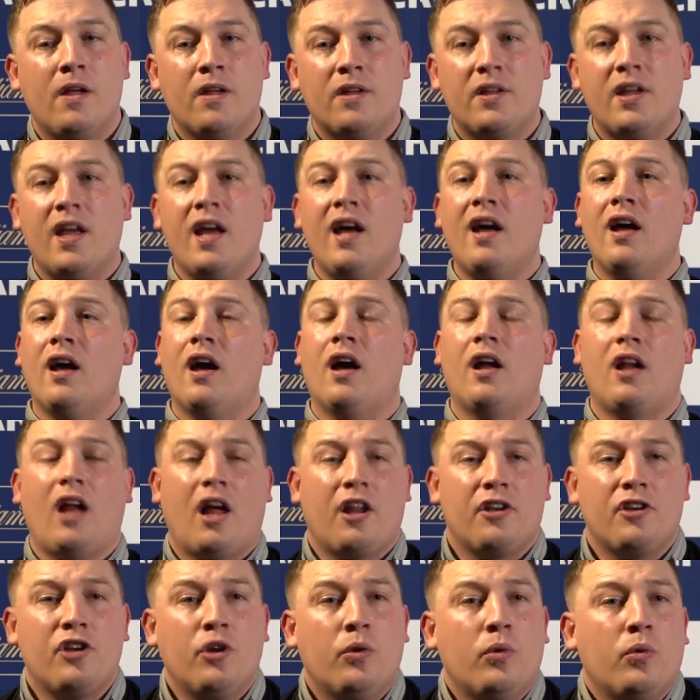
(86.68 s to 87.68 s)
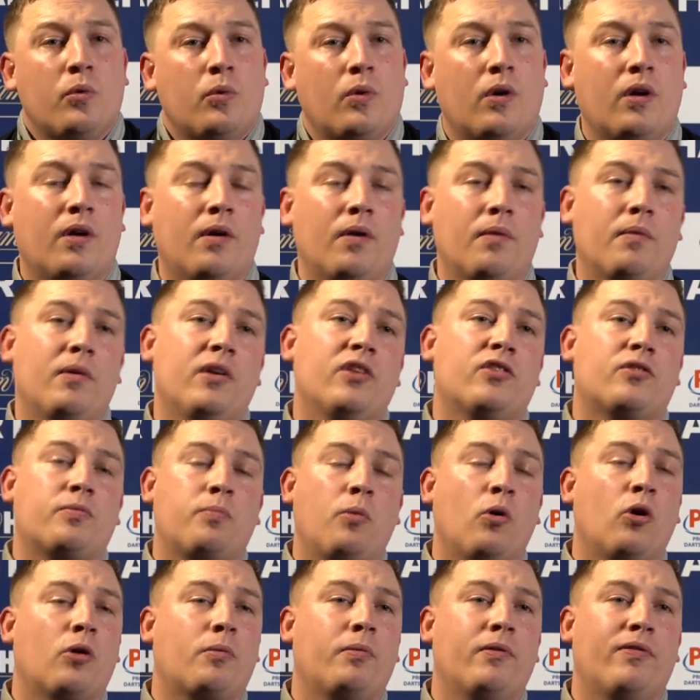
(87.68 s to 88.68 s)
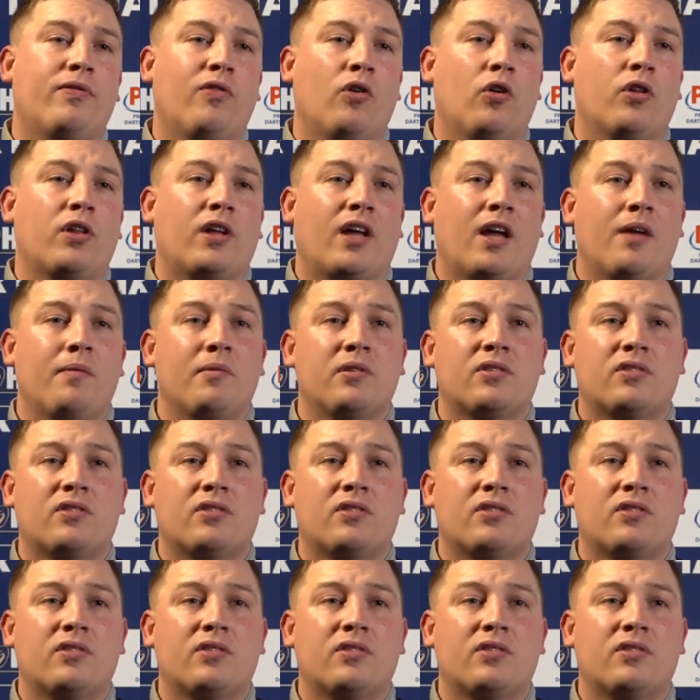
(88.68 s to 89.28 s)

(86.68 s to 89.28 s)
Yeah, I knew he spoke before the game.